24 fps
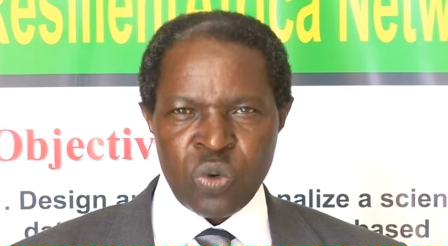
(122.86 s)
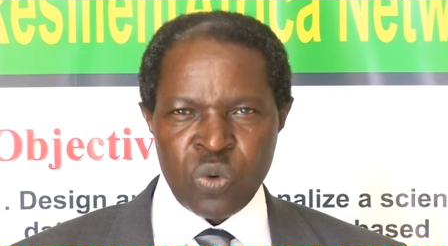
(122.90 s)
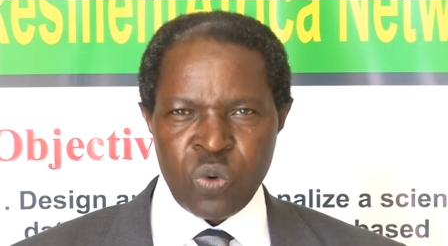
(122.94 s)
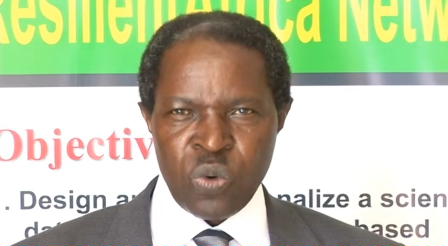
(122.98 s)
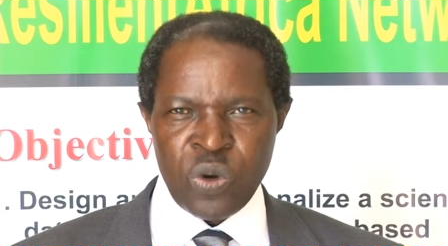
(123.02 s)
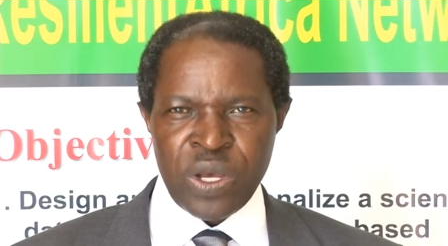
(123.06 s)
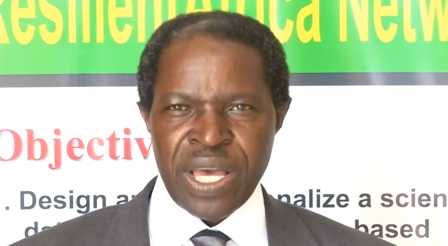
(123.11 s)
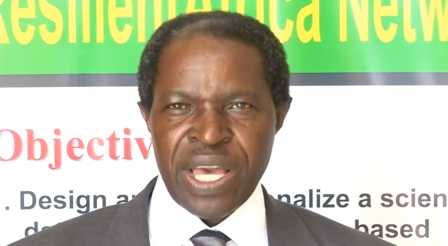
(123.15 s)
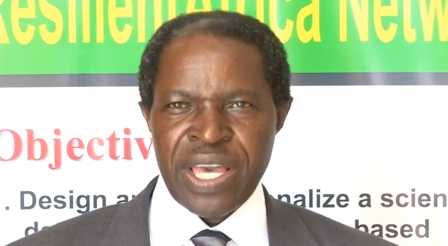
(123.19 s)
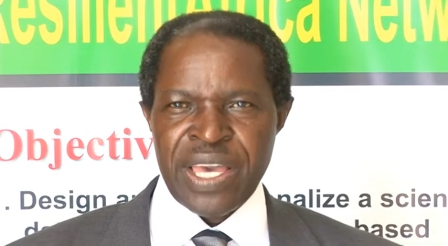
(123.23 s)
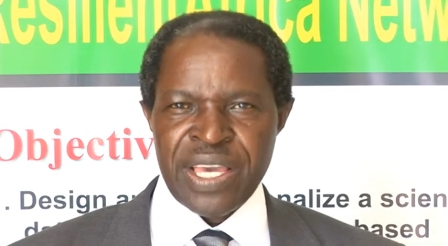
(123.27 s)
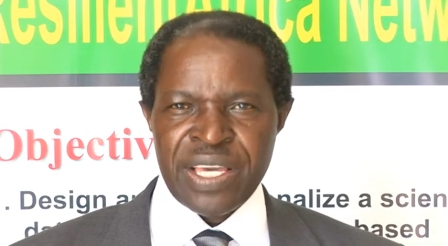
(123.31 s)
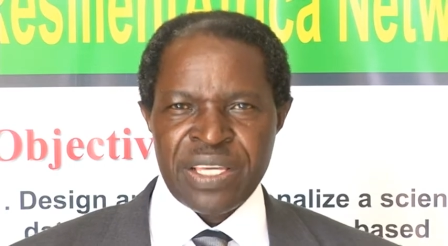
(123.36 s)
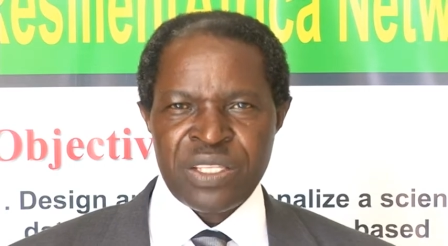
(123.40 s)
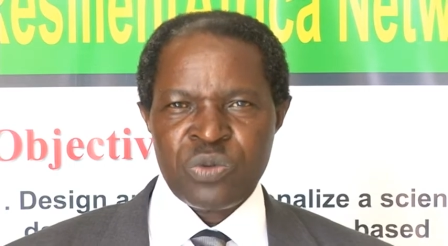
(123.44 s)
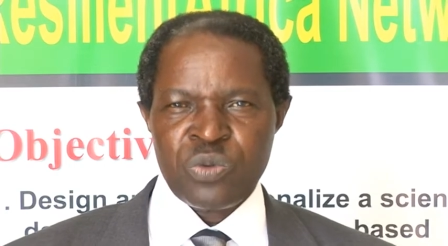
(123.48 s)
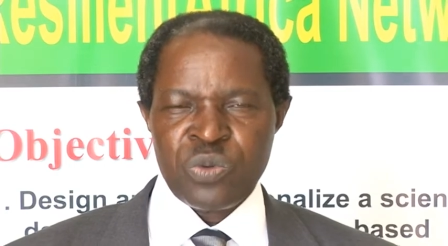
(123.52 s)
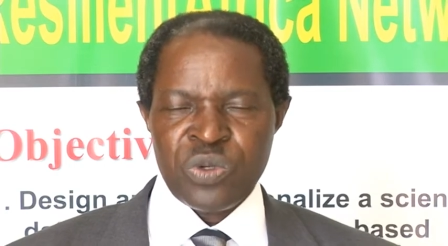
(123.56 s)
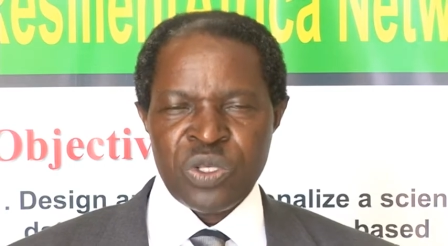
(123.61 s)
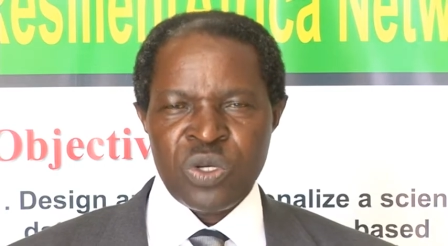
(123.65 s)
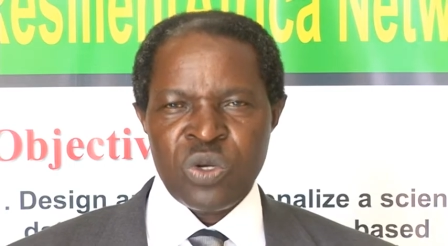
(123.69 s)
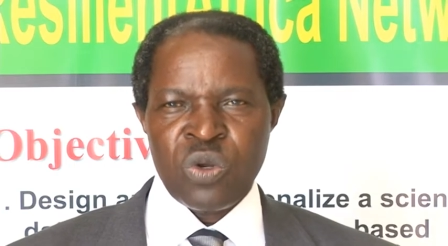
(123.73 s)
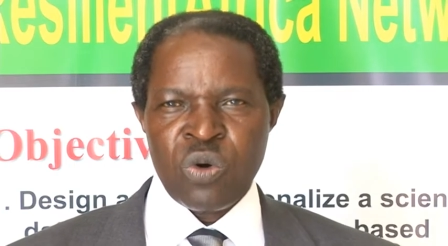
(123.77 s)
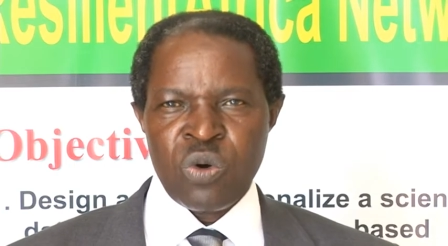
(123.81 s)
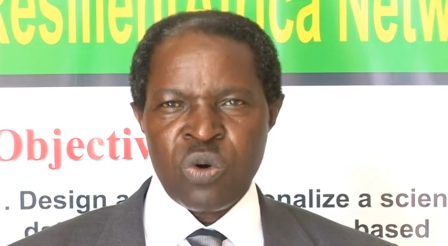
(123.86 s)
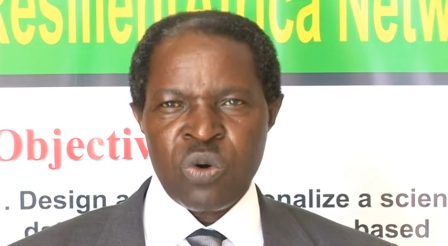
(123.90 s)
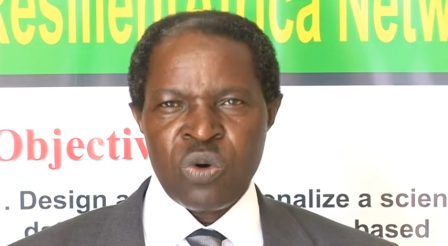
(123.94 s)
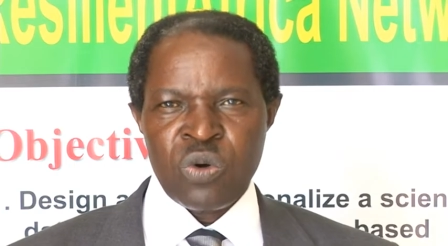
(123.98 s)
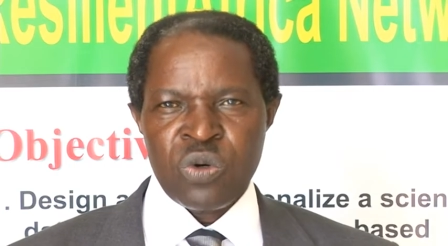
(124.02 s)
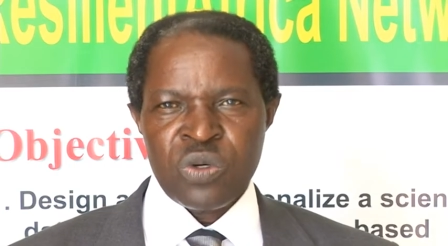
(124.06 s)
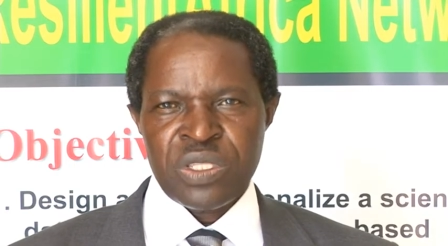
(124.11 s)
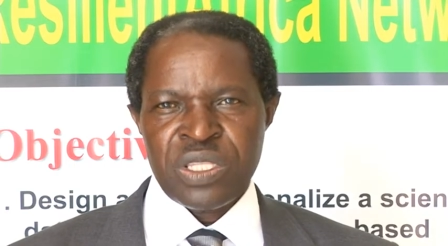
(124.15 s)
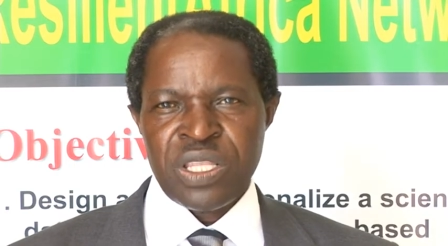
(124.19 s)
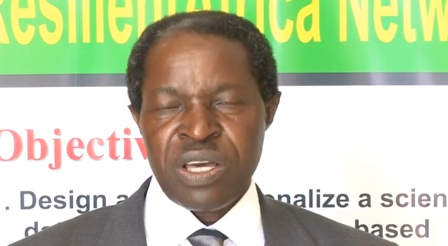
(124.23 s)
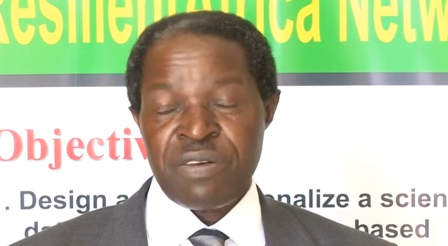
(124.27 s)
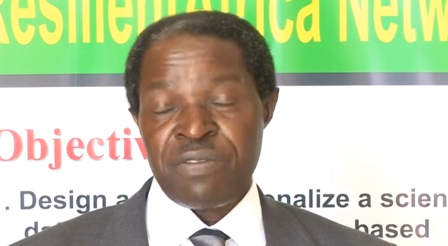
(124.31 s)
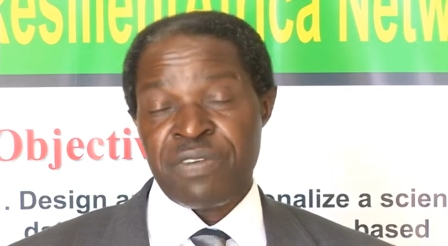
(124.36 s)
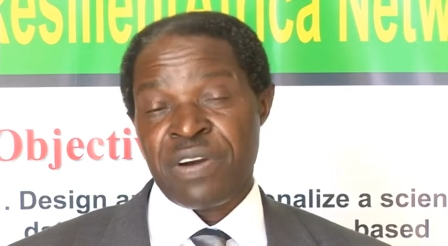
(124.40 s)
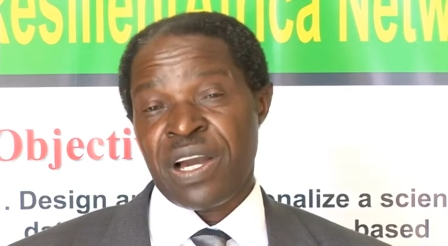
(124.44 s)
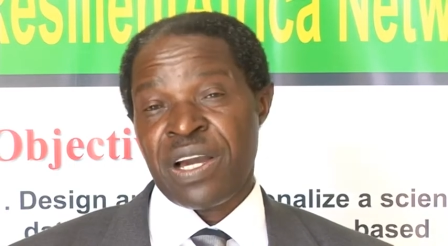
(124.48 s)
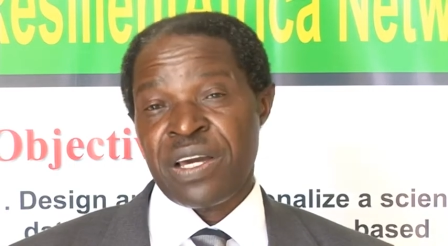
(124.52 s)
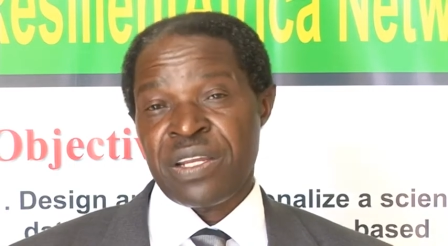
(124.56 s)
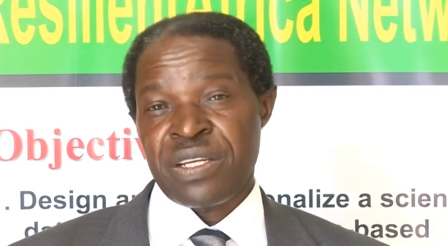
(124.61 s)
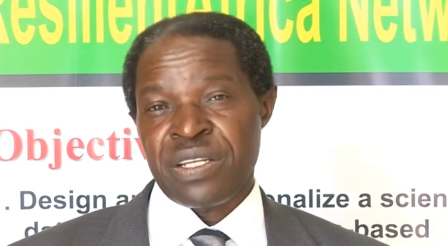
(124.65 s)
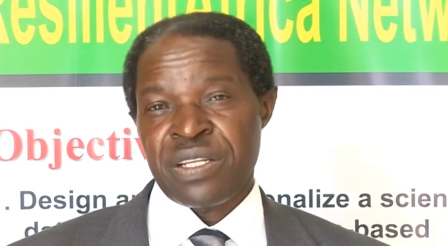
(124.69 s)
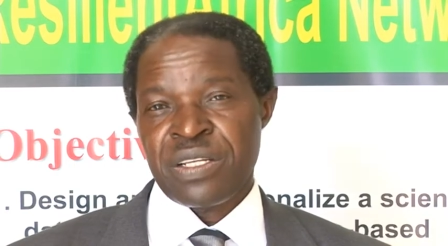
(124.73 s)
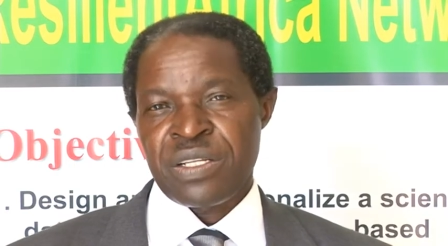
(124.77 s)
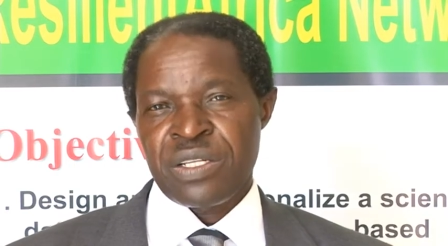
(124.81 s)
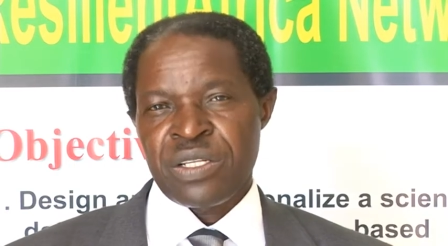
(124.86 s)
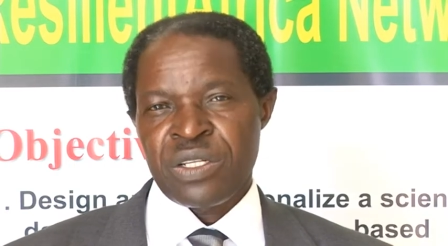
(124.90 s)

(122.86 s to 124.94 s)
where here we know they have had